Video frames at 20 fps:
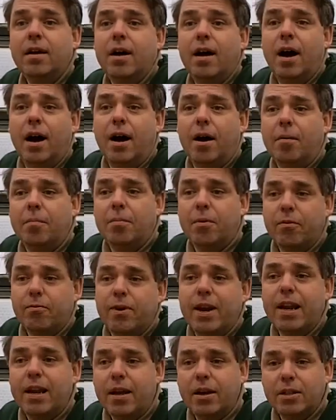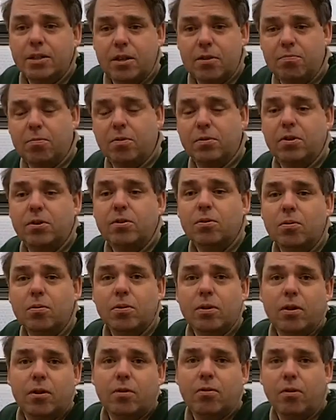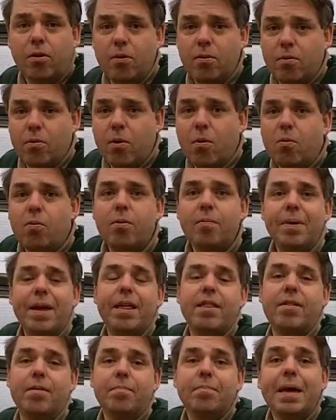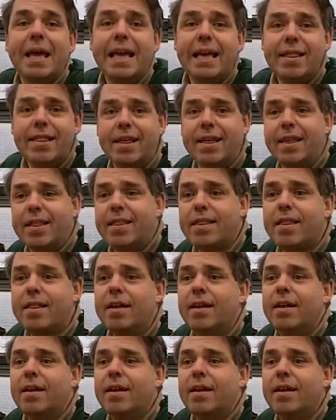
but really I just want to talk you through all the bits and pieces